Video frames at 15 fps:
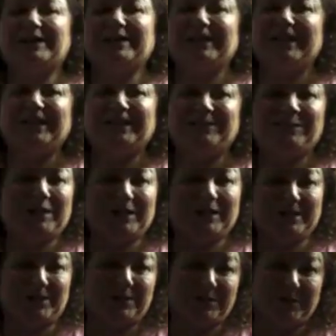needing to be a
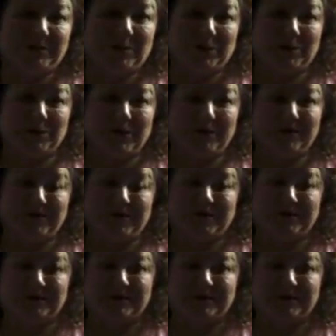little bit more grateful.